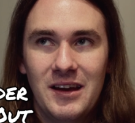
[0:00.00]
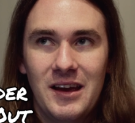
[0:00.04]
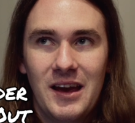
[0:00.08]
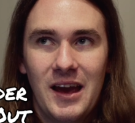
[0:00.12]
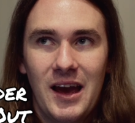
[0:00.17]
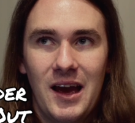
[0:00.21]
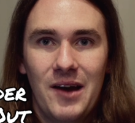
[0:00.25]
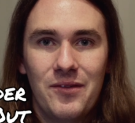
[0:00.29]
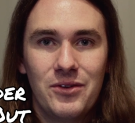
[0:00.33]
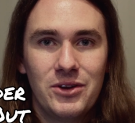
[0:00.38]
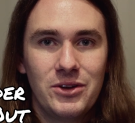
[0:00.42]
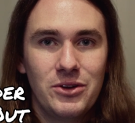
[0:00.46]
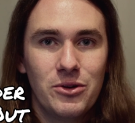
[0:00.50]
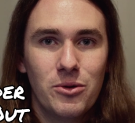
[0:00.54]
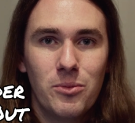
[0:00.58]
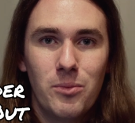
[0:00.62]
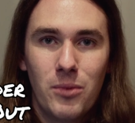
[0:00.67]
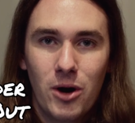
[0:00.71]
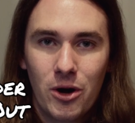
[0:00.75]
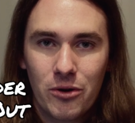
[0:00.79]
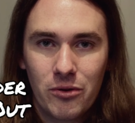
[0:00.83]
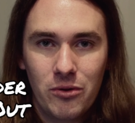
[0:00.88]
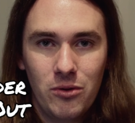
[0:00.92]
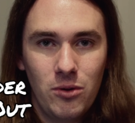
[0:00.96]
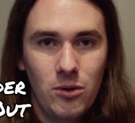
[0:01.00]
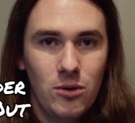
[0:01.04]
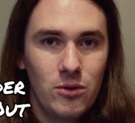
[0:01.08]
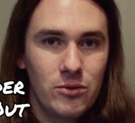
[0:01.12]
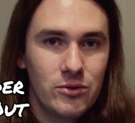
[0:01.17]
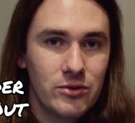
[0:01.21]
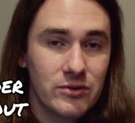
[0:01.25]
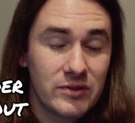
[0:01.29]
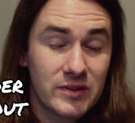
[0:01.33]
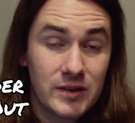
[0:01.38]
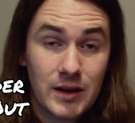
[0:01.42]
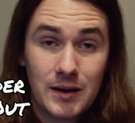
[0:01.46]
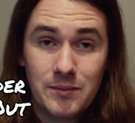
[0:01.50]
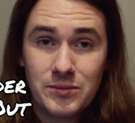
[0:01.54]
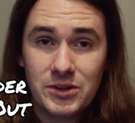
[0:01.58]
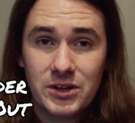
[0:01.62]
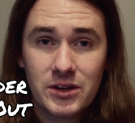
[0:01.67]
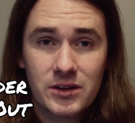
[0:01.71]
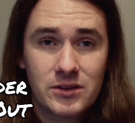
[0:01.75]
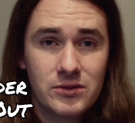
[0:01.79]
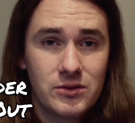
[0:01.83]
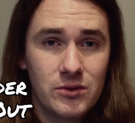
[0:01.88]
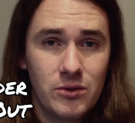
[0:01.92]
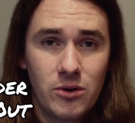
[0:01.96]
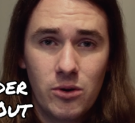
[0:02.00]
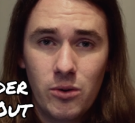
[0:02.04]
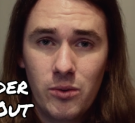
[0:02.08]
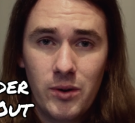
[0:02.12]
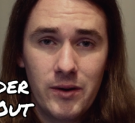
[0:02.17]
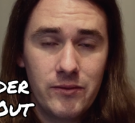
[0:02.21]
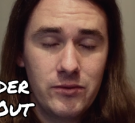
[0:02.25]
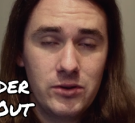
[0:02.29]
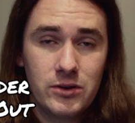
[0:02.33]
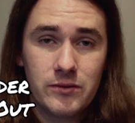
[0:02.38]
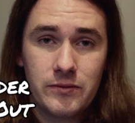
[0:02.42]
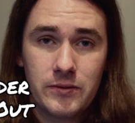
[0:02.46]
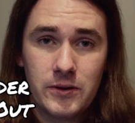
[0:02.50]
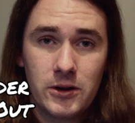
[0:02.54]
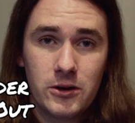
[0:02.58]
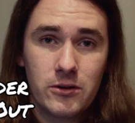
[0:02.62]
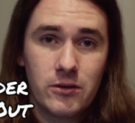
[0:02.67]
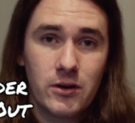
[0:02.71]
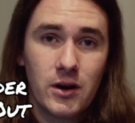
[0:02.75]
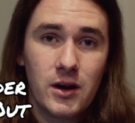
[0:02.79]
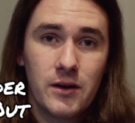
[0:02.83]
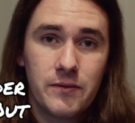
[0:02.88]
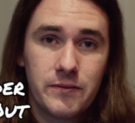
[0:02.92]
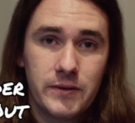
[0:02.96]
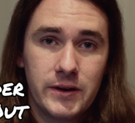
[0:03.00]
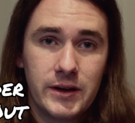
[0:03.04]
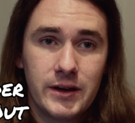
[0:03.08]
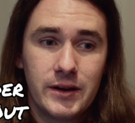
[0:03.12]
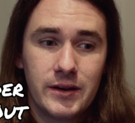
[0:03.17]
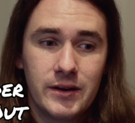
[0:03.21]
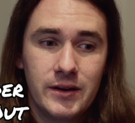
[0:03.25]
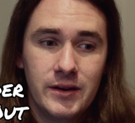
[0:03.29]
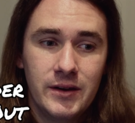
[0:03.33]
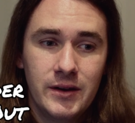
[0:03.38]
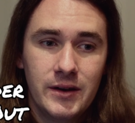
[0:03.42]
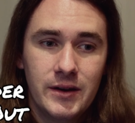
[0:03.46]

having your model or your subject or whoever you're photographing